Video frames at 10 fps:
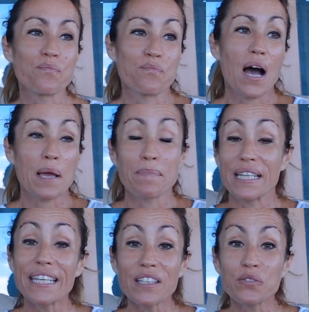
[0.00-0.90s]
I
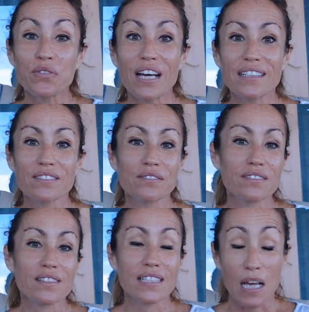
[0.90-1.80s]
believe that
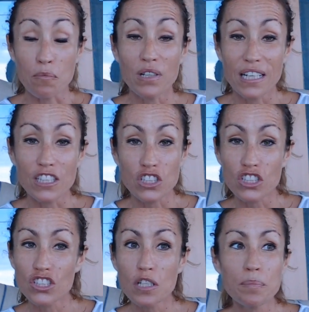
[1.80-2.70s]
some
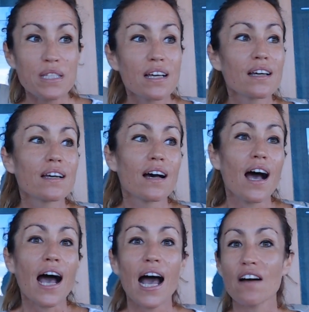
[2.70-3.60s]
relationships
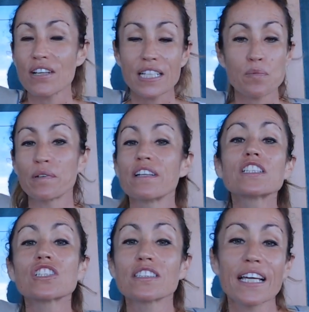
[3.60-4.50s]
have an
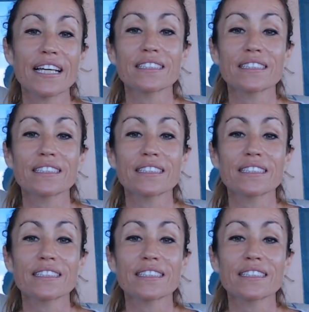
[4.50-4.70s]
expiration date,